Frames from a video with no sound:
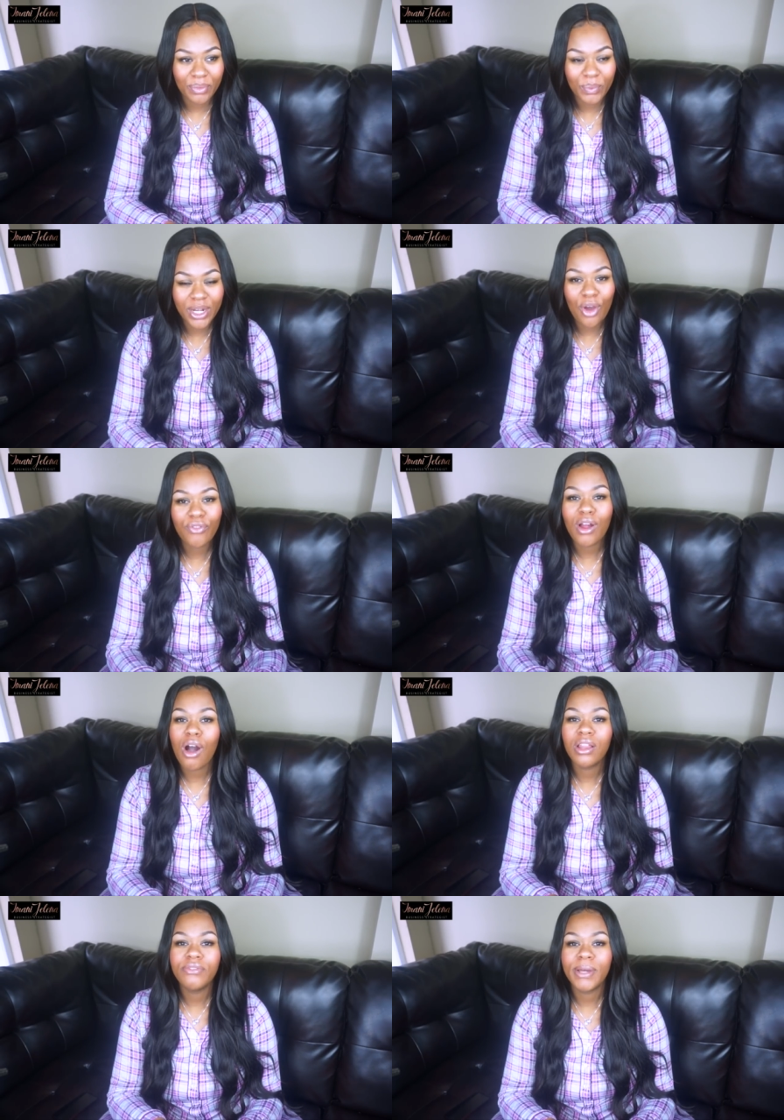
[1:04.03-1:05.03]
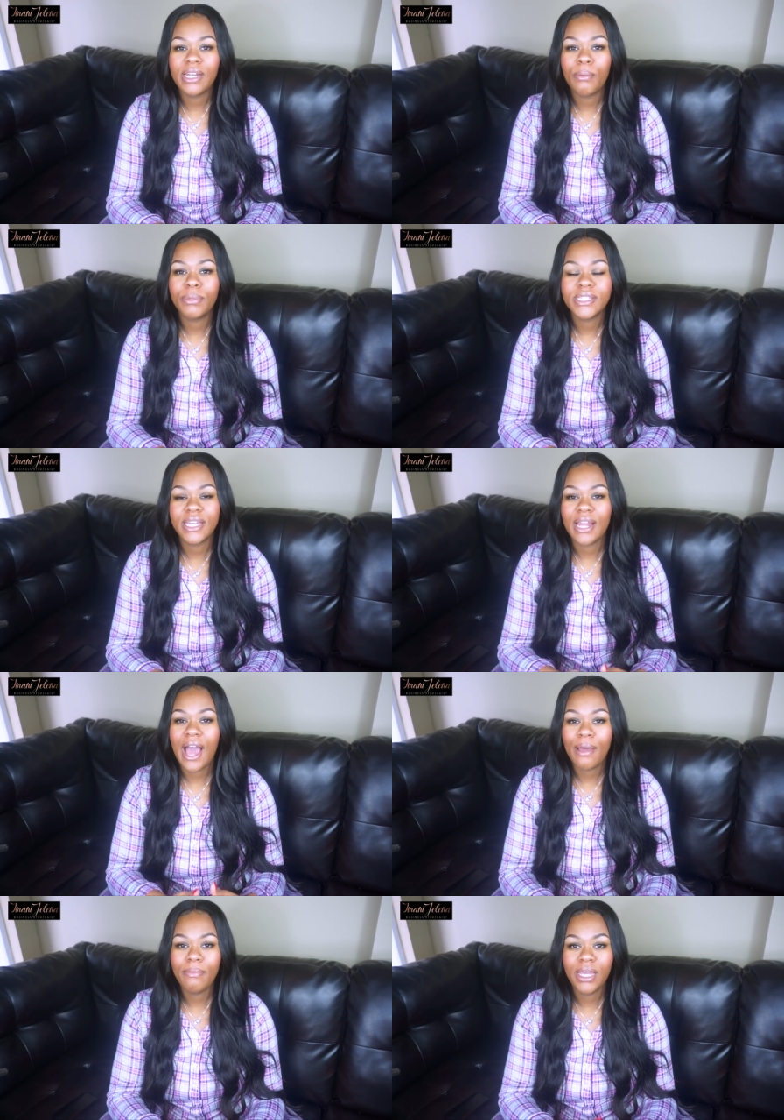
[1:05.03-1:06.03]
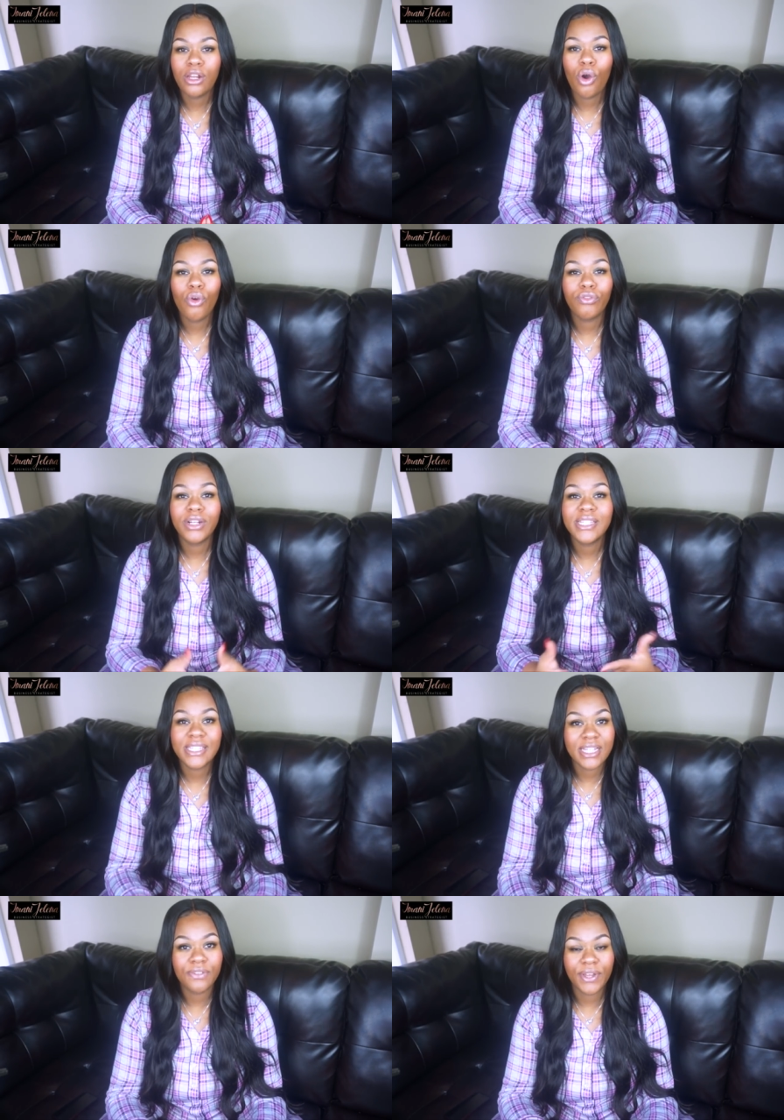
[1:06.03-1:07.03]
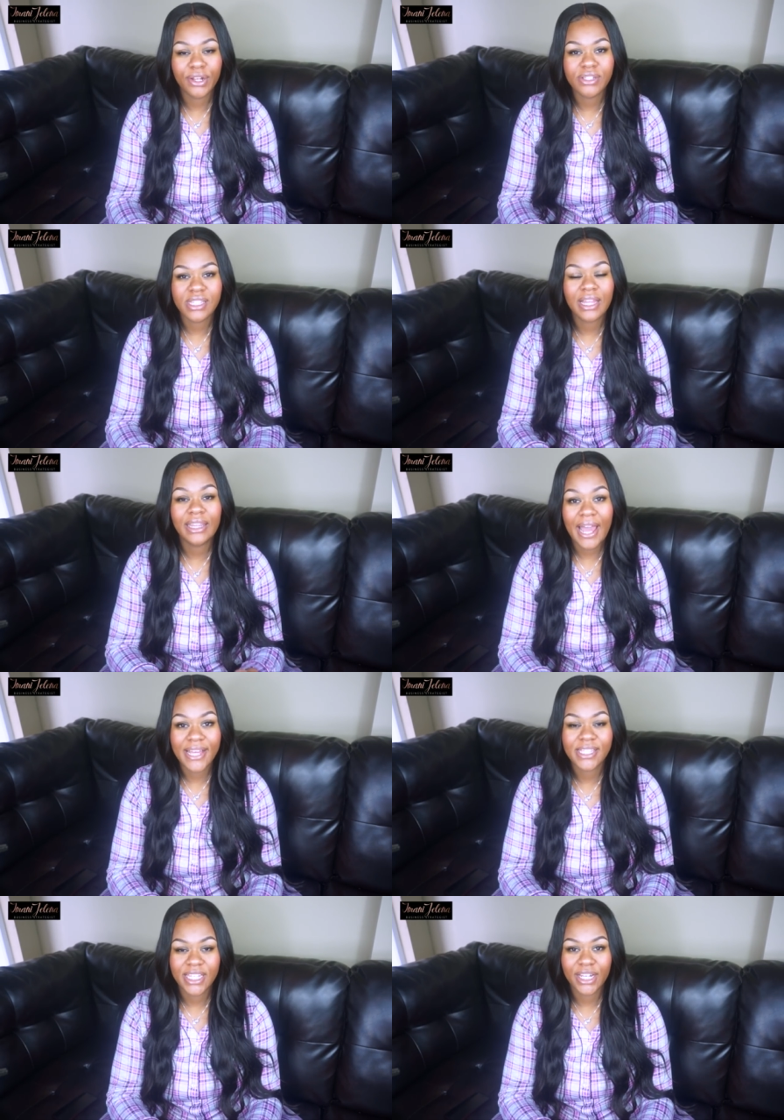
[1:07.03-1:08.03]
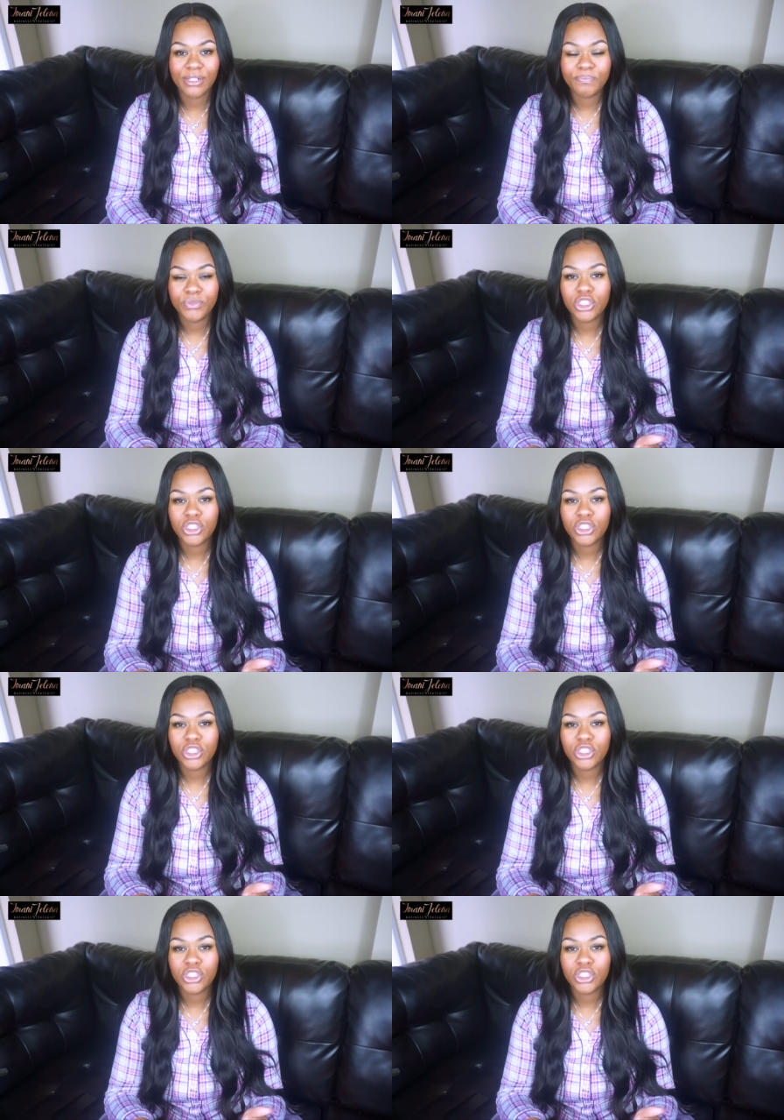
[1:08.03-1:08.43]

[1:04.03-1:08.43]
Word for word: went over all of my numbers and I made over six figures last year.